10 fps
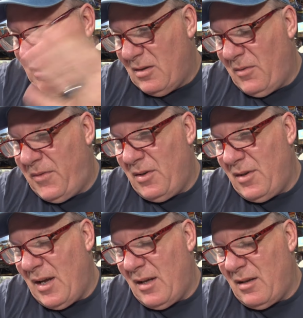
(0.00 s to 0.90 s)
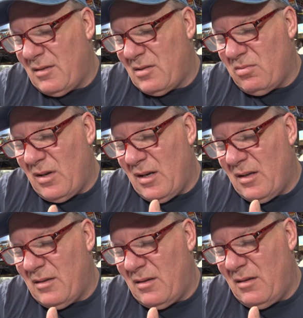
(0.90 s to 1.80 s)
So if you're not a swamp,
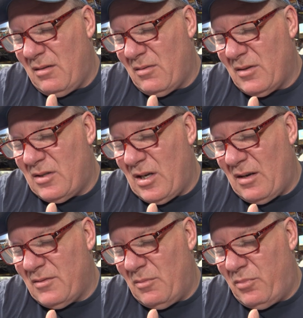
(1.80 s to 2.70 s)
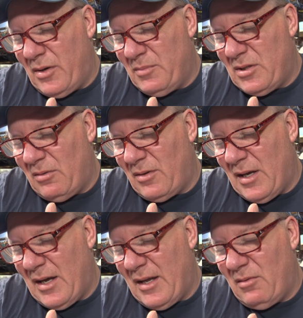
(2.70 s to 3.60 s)
uh, you know, a Shadows of Brimstone
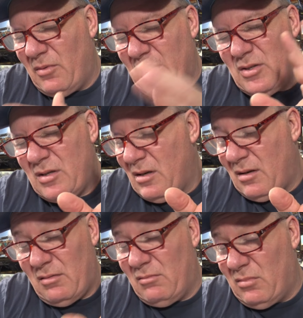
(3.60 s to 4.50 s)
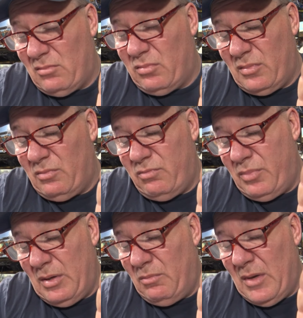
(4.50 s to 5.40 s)
guy, which would
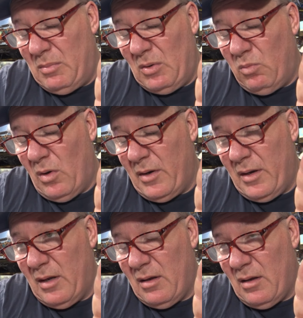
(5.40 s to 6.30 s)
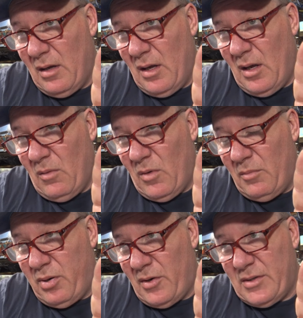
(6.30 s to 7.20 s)
be maybe one.
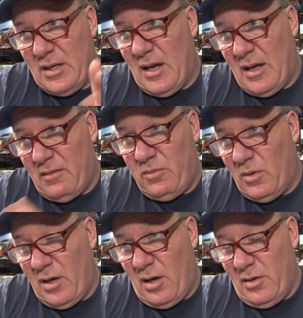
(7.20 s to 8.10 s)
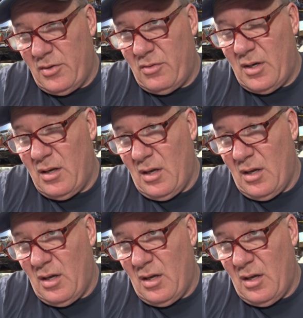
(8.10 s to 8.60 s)
one person out of one hundred.